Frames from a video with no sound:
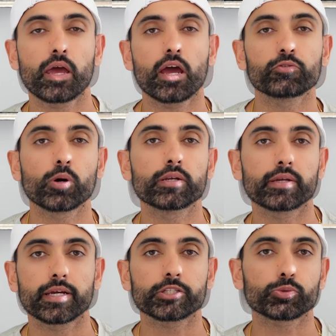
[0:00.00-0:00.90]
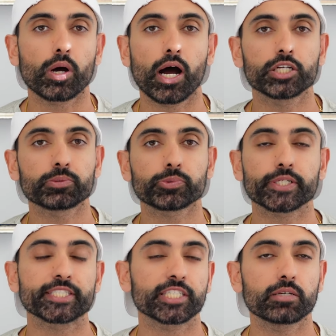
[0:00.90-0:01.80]
Hey everyone, it's Raj from
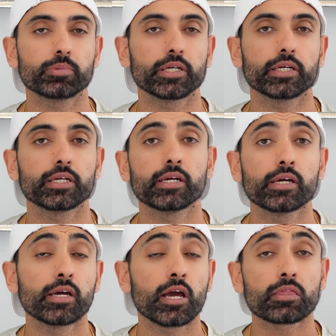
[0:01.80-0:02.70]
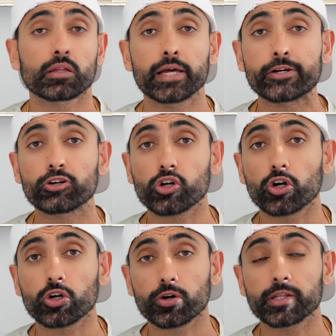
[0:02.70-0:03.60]
3CB. The Lakers
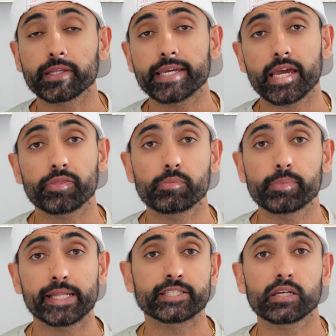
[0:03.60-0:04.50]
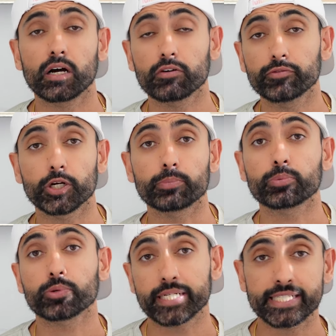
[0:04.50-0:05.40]
are currently in the midst of their
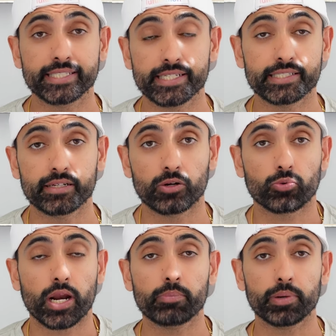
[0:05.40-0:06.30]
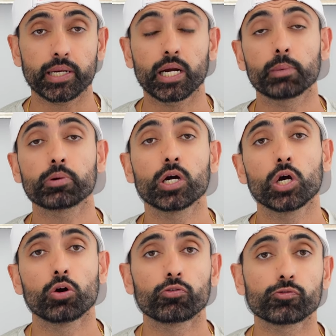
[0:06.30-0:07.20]
preseason and ramping up
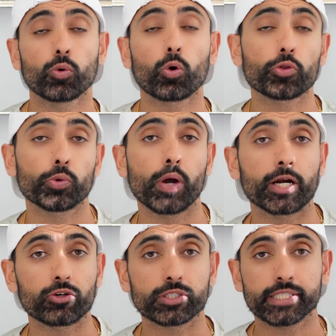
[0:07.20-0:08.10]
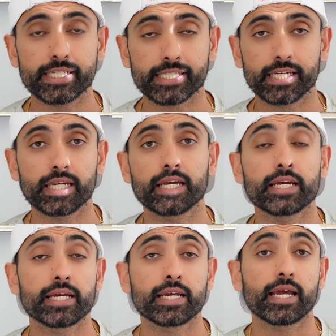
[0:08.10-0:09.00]
for the regular season.
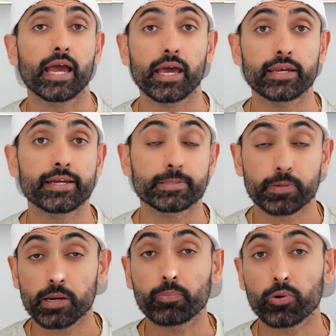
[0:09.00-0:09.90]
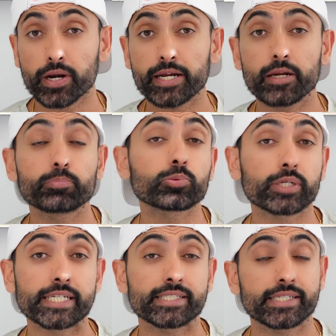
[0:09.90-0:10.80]
And it's been a pretty good
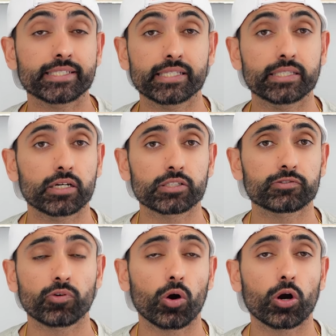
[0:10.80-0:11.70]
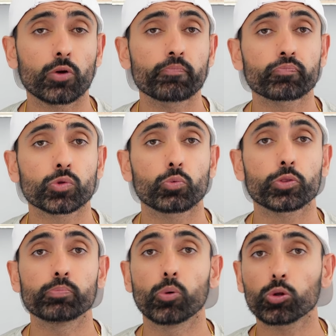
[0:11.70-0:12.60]
preseason thus far
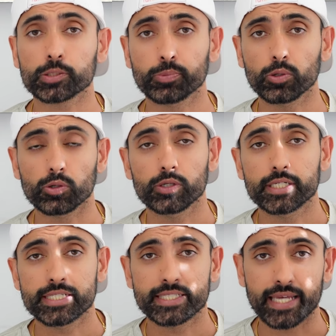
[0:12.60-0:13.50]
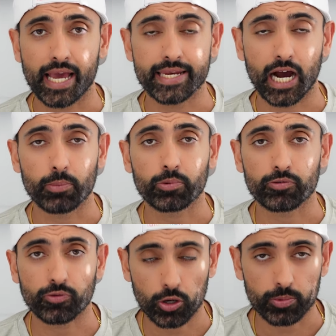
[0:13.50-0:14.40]
with multiple standout
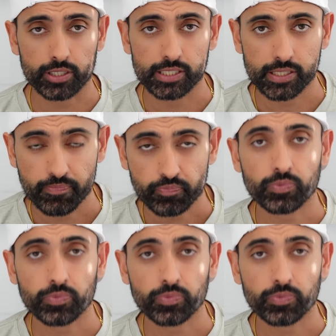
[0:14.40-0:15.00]
performers.